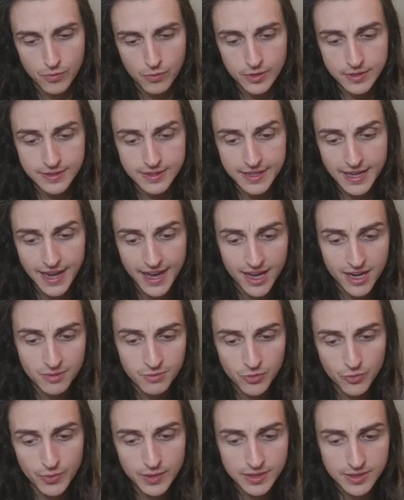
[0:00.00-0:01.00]
What is the
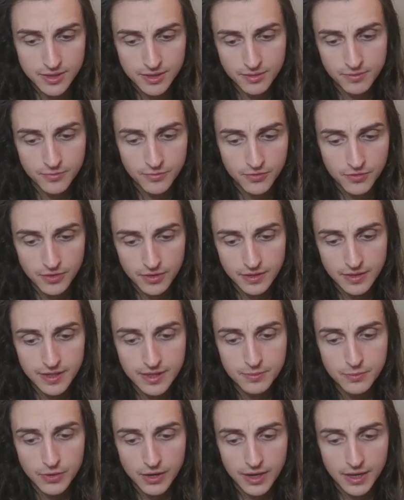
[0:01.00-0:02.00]
animal wisdom for
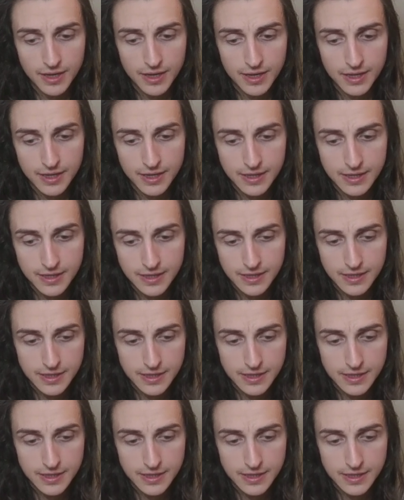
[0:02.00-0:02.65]
Libra?